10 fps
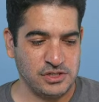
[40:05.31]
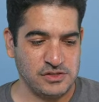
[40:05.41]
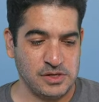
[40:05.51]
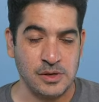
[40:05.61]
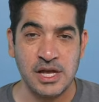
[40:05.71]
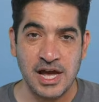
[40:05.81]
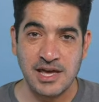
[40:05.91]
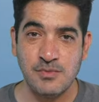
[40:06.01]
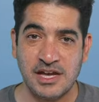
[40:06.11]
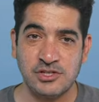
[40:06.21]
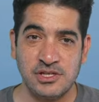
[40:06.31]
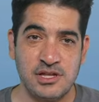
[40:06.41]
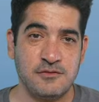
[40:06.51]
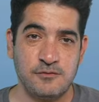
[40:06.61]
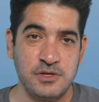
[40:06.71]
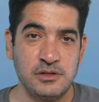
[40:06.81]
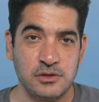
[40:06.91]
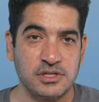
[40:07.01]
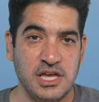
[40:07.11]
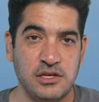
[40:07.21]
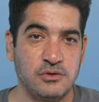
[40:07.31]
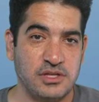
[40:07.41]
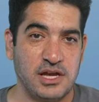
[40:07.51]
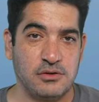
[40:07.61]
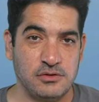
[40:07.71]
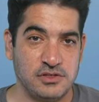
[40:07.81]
So I imagine that if we looked at your downloads,